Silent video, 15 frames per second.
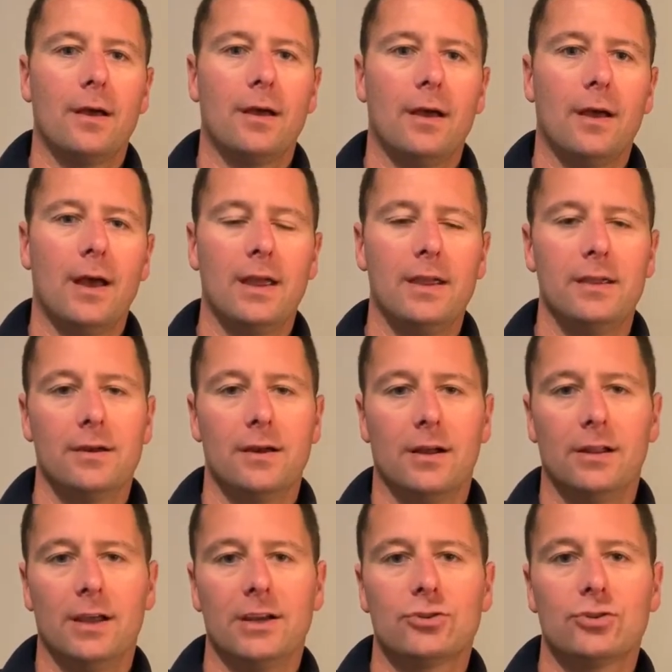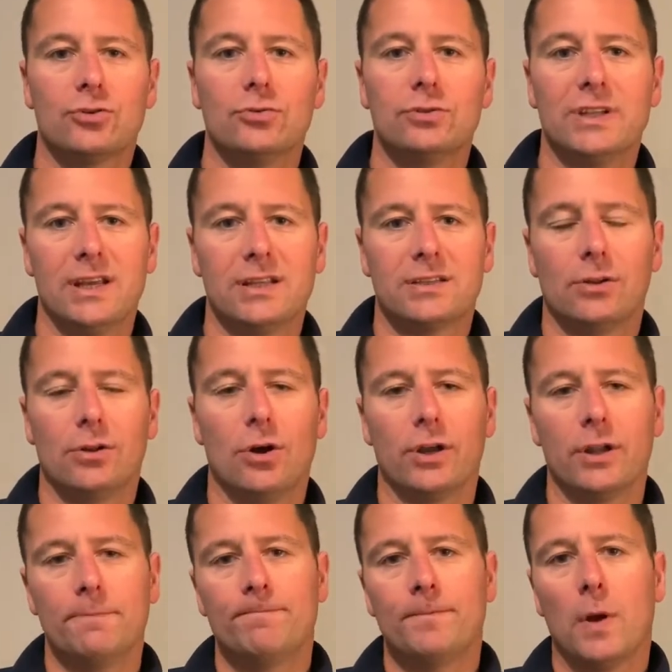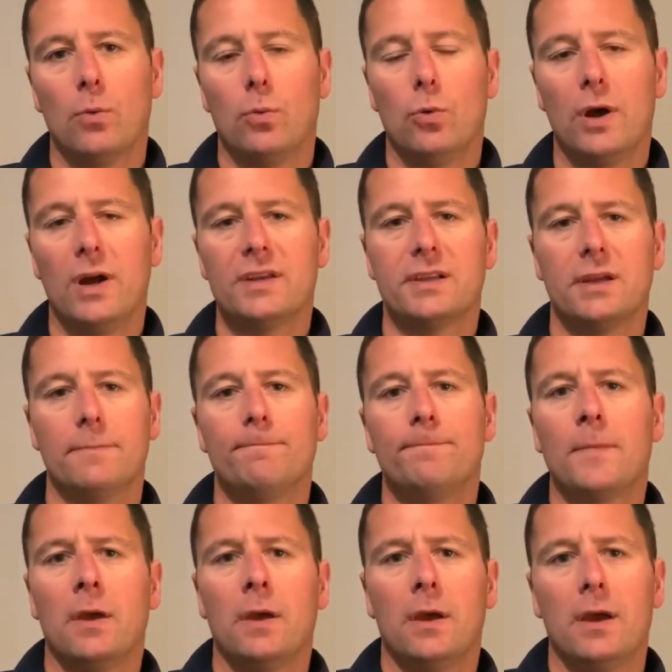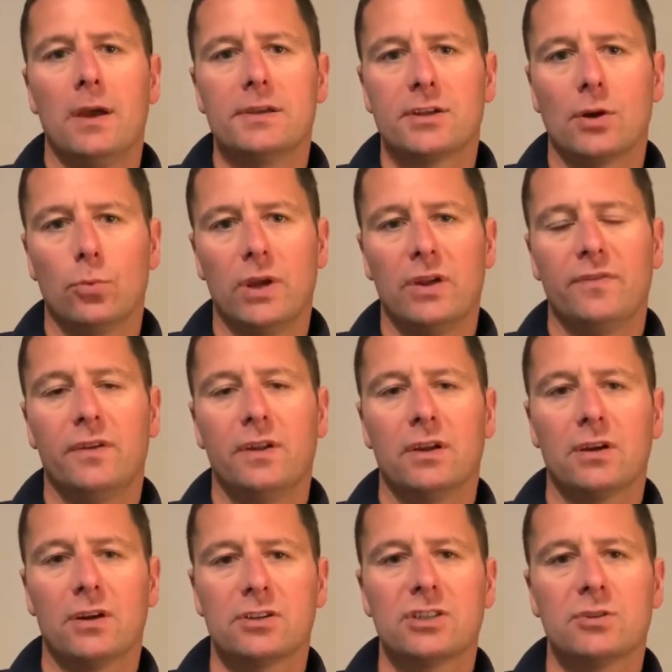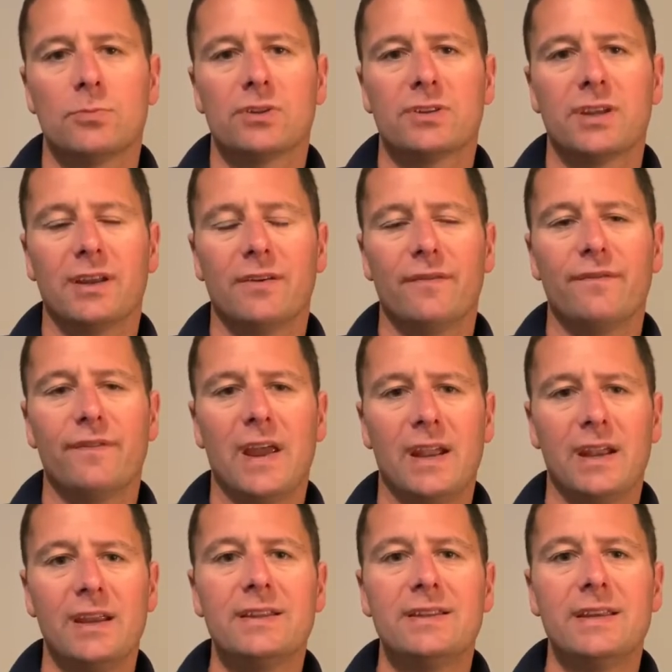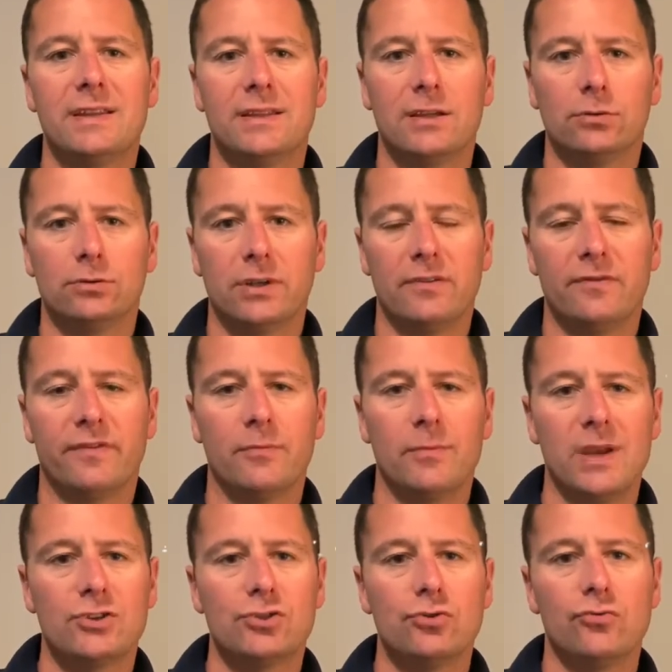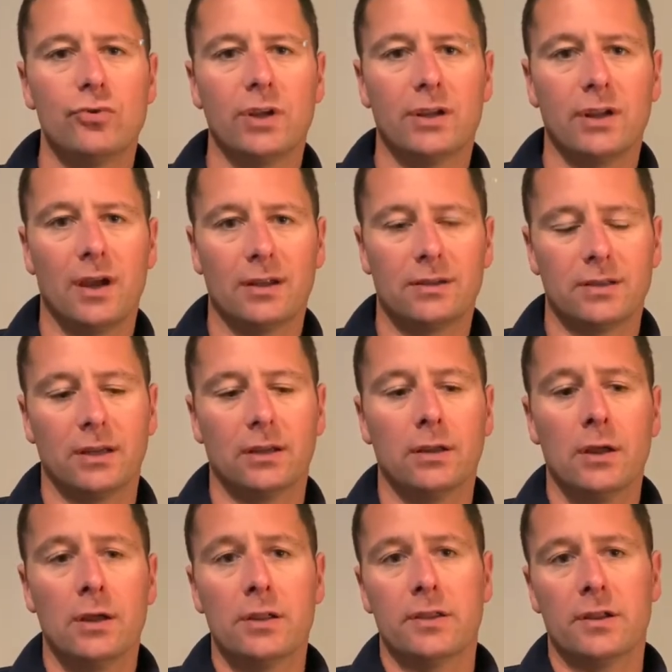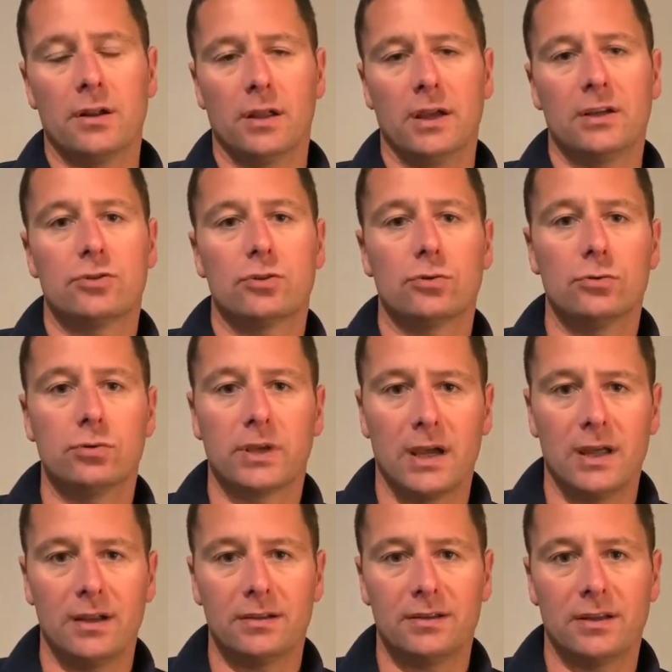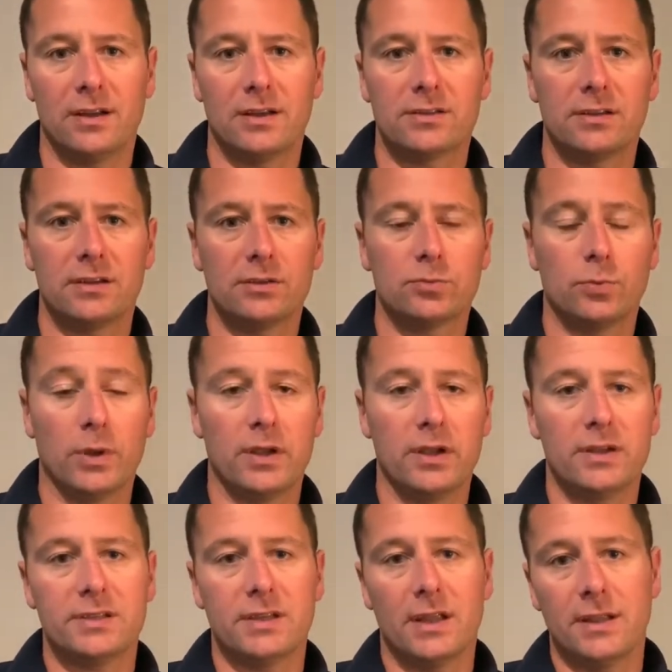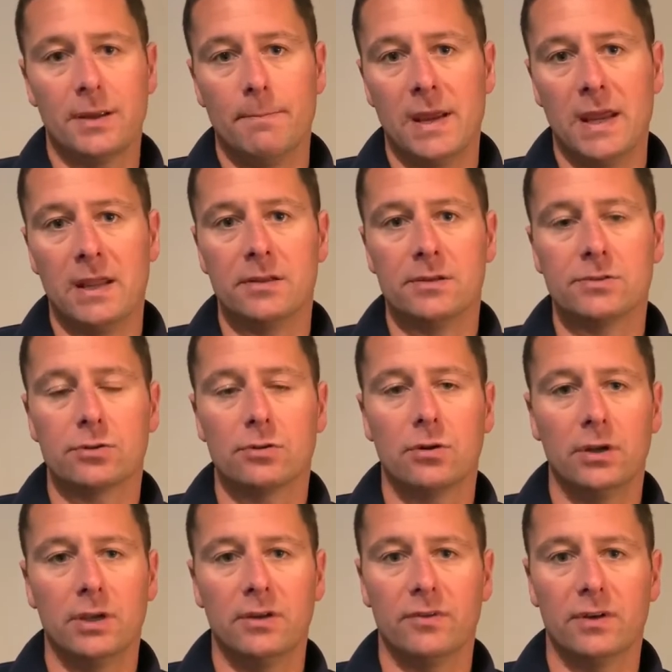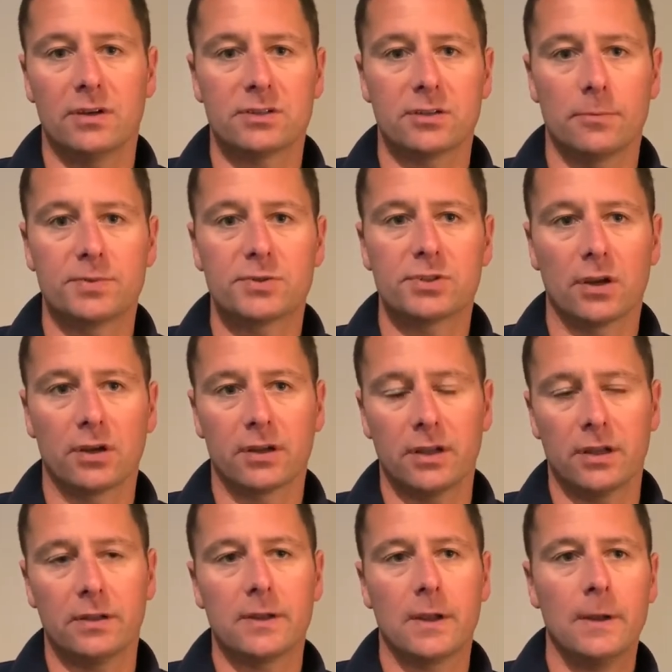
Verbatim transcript: Hi, electrical data logging. What is it? It's a way for the customer to get very detailed information regarding their electrical characteristics, whether it's at the mains or even a sub-circuit.